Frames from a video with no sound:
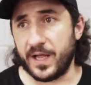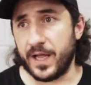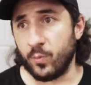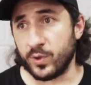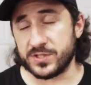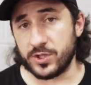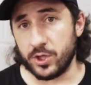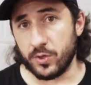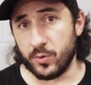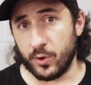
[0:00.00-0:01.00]
and once
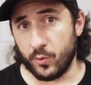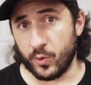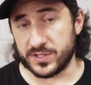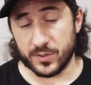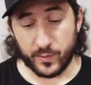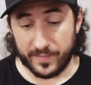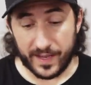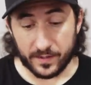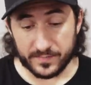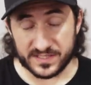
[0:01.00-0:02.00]
that we
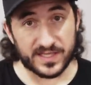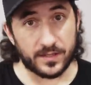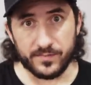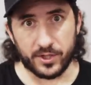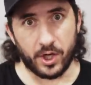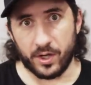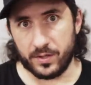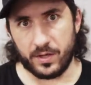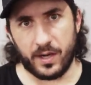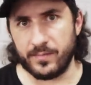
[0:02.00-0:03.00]
make them and sell them, they're gone.
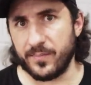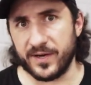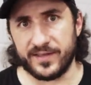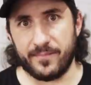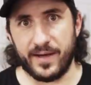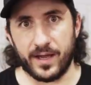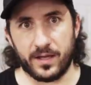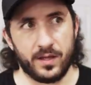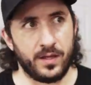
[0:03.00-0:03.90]
I'm not bringing that back.